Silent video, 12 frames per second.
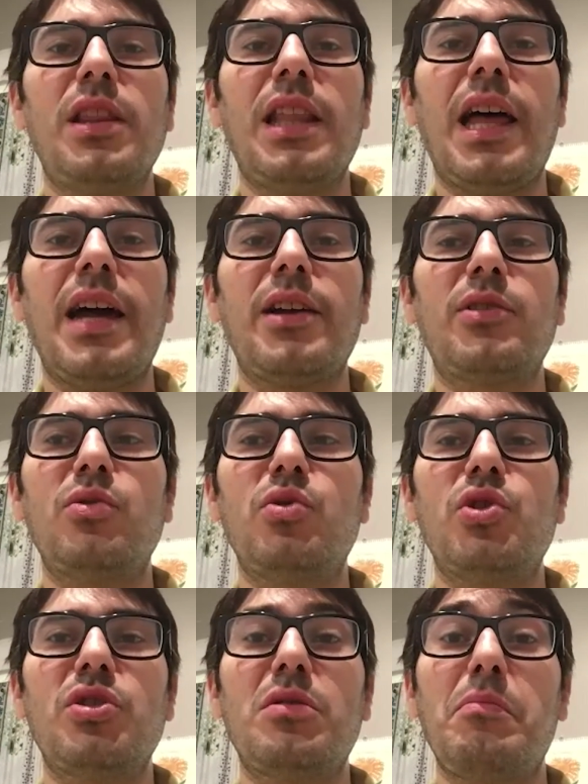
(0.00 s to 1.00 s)
like to
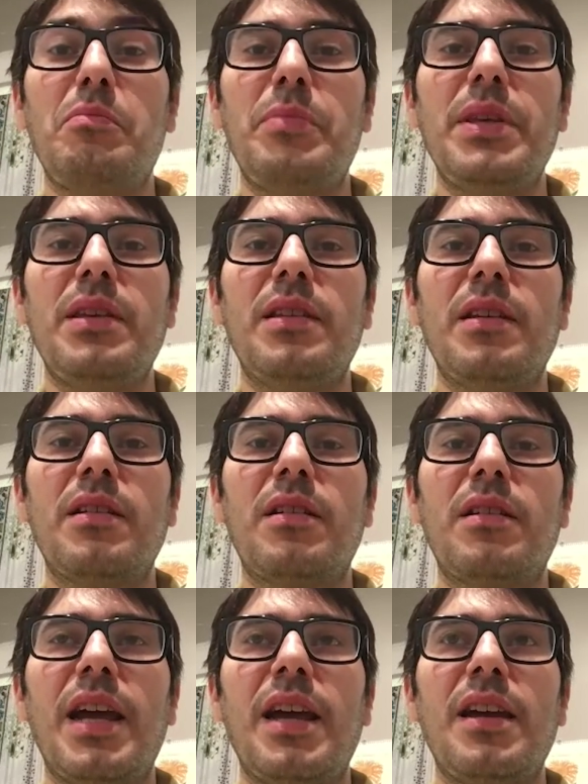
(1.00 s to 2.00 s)
just be
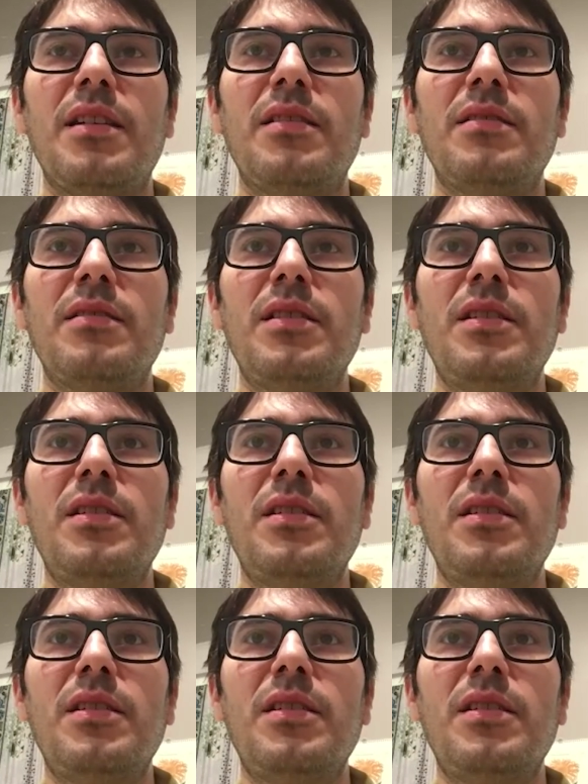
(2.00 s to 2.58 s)
there and